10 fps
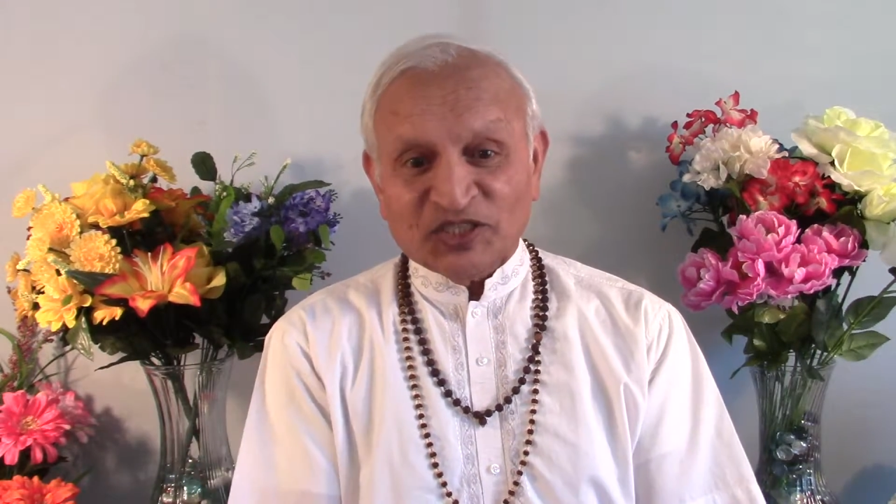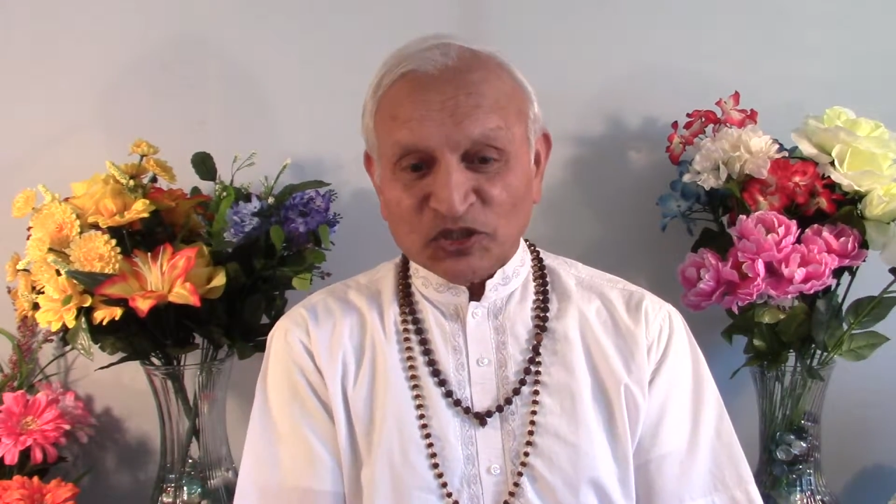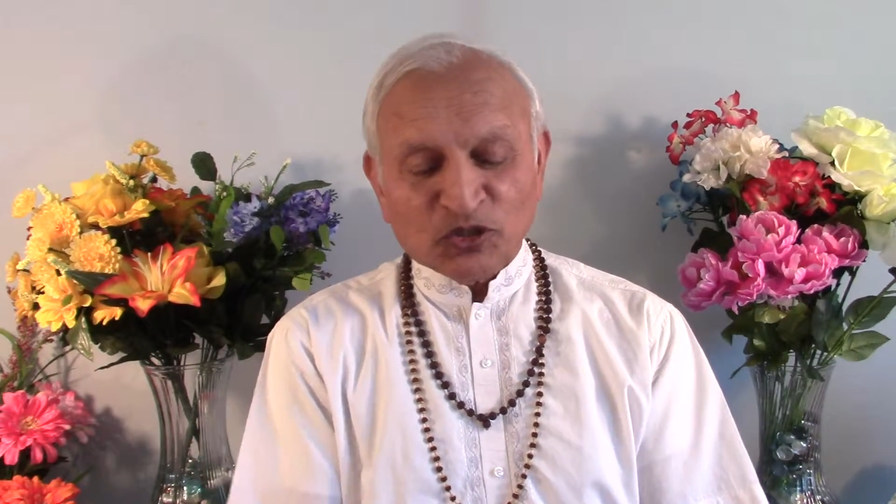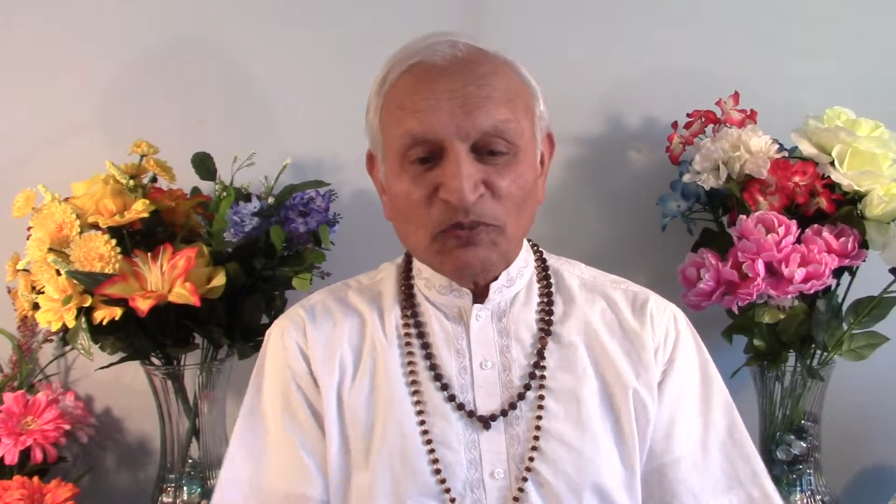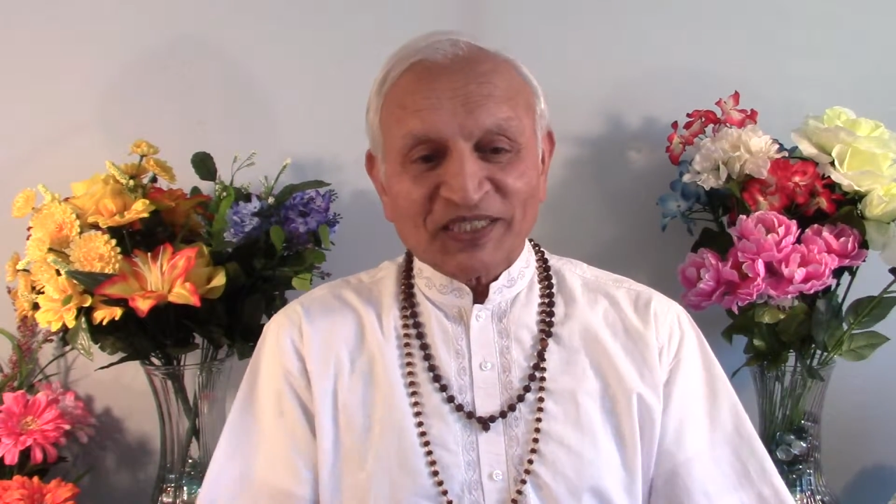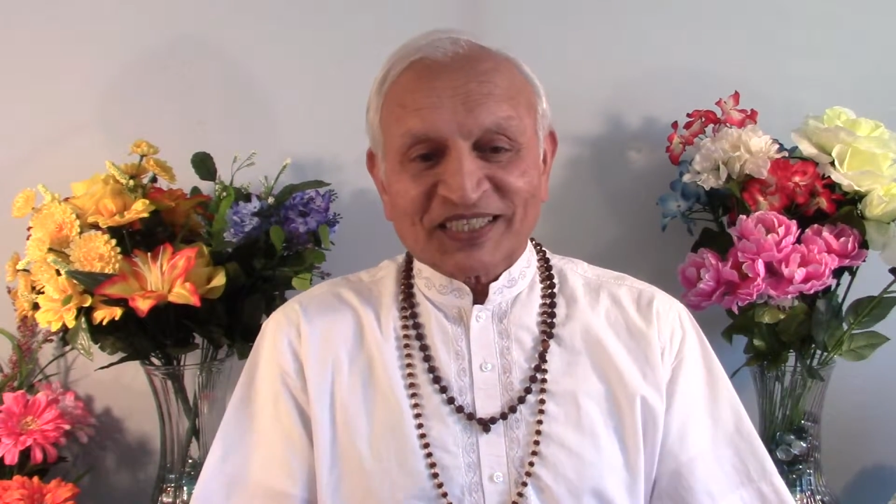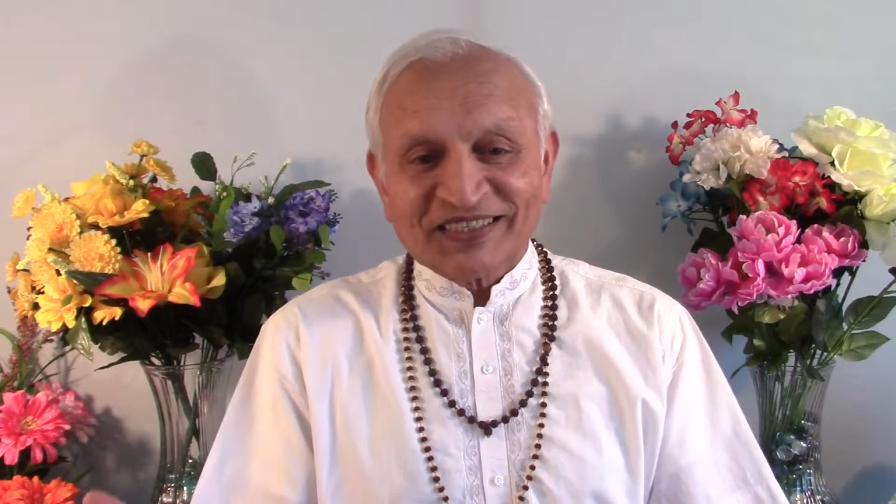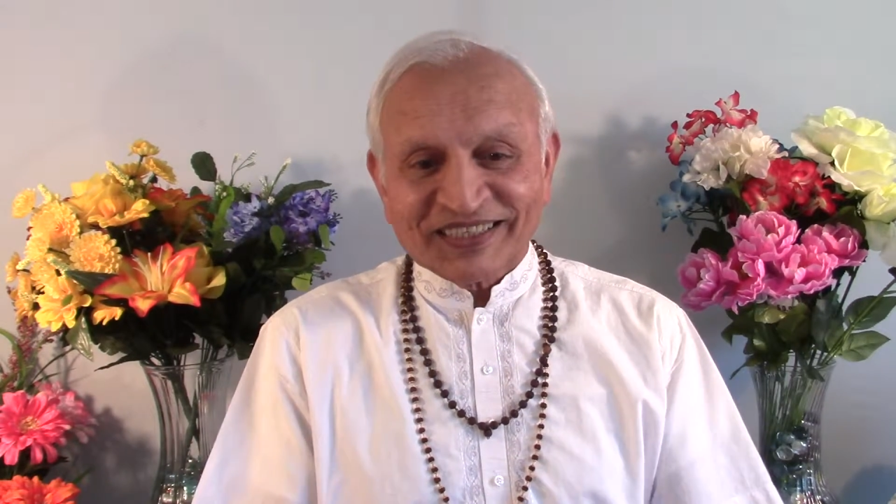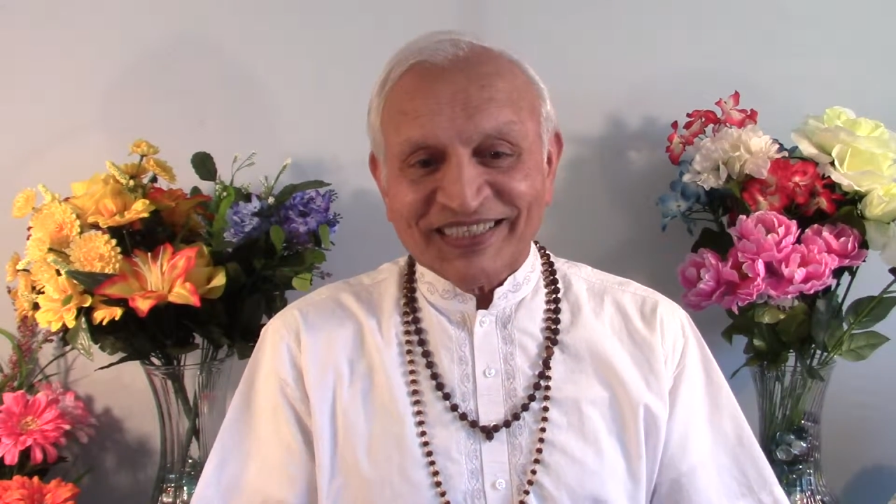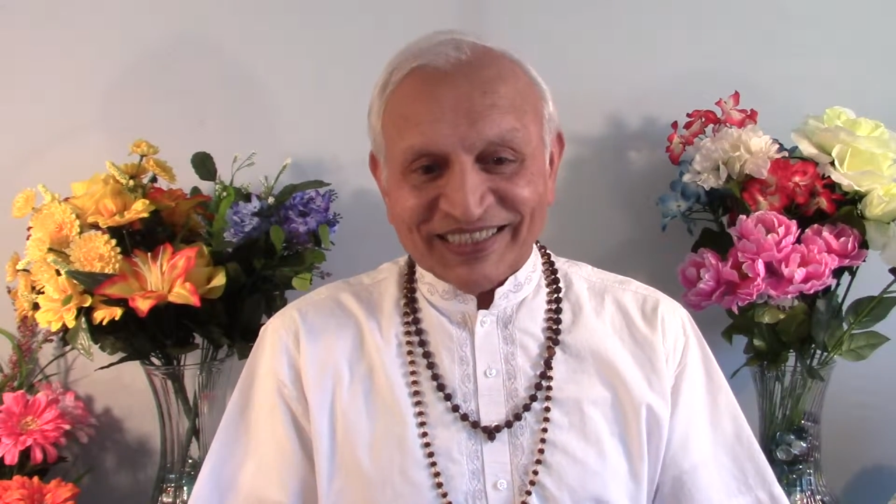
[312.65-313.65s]
just so much
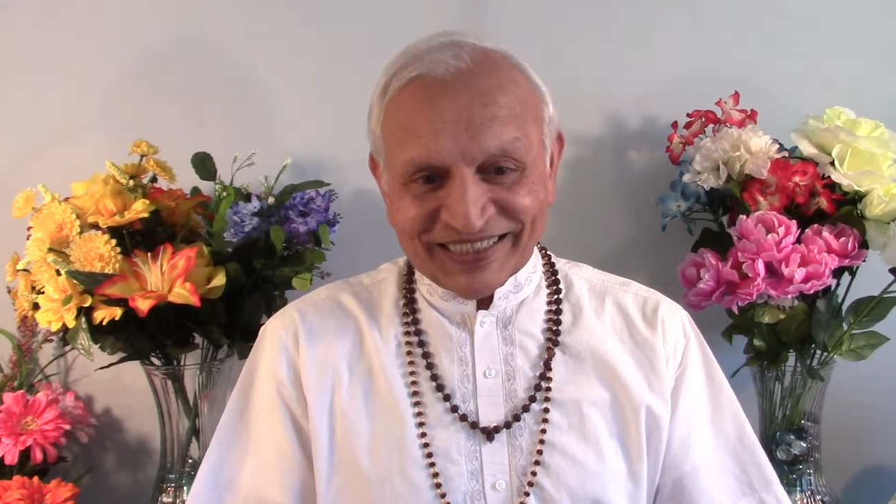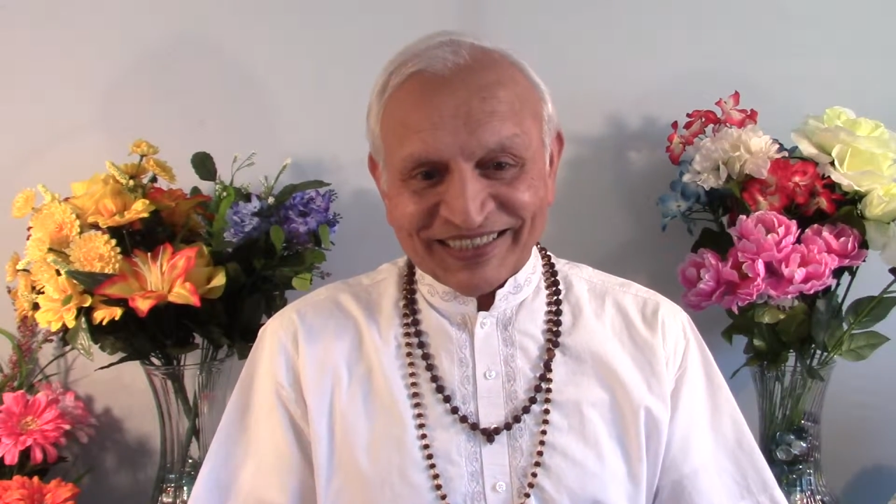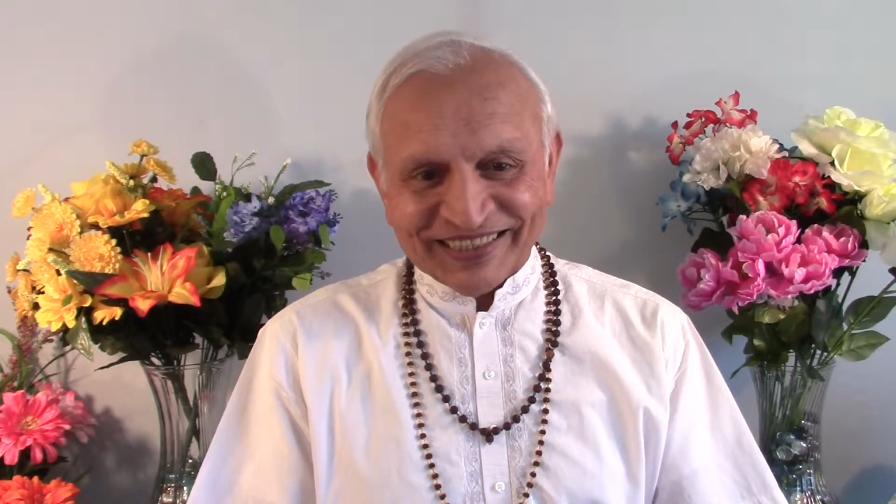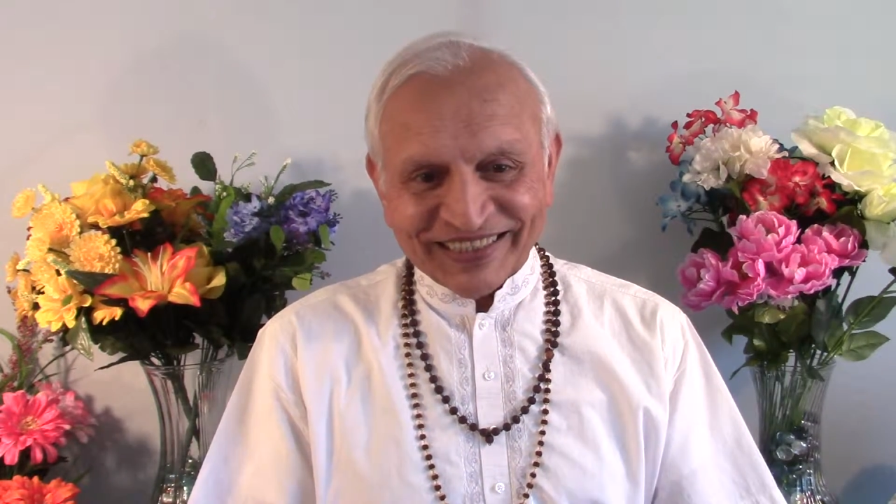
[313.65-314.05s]
greed.